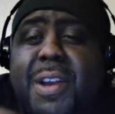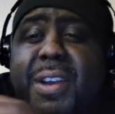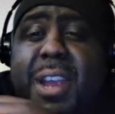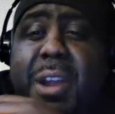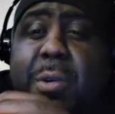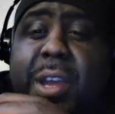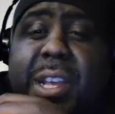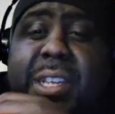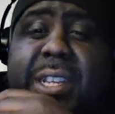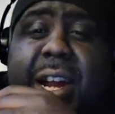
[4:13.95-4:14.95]
Arrowhead
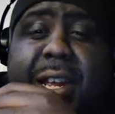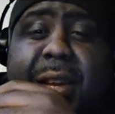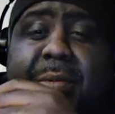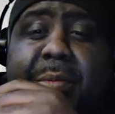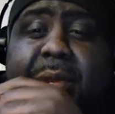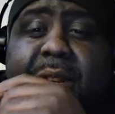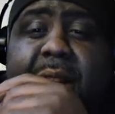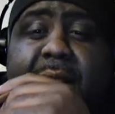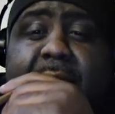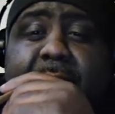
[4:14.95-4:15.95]
Stadium
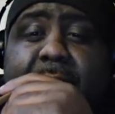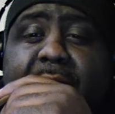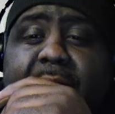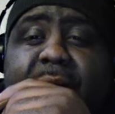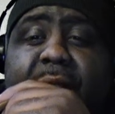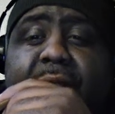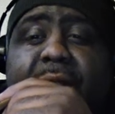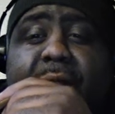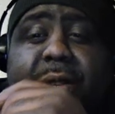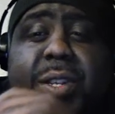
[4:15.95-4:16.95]
Sunday, which at first
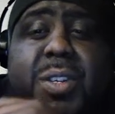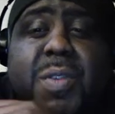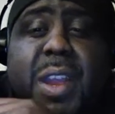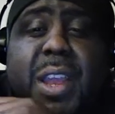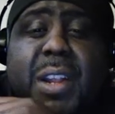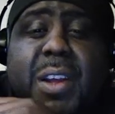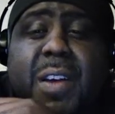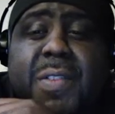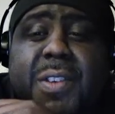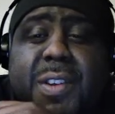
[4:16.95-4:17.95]
shows Trey and the
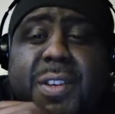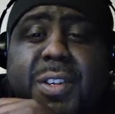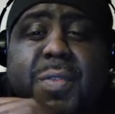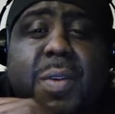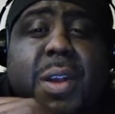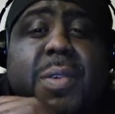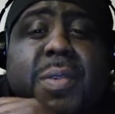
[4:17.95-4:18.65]
officer in a struggle.